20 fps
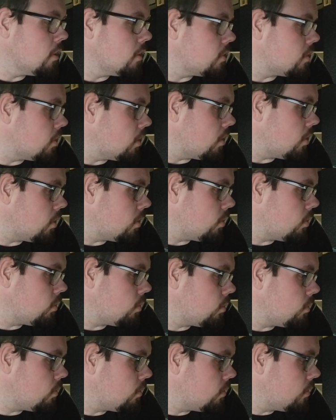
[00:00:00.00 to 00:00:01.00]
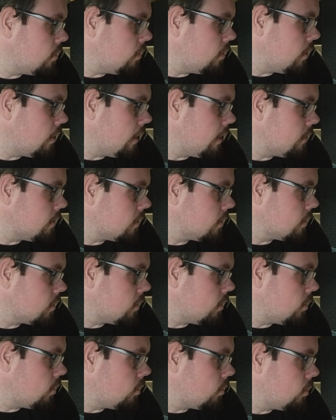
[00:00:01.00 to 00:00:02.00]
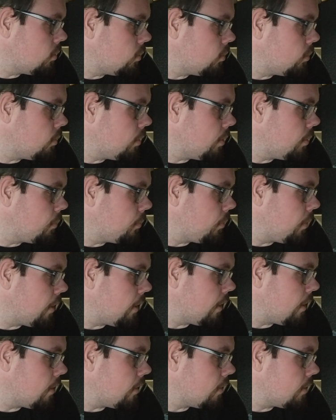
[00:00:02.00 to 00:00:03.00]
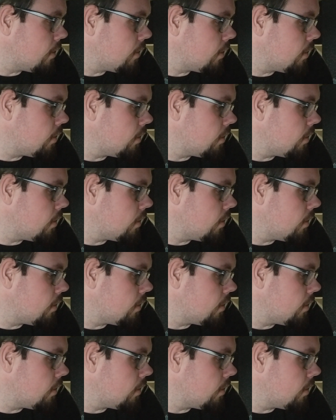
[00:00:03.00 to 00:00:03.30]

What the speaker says: So let's go with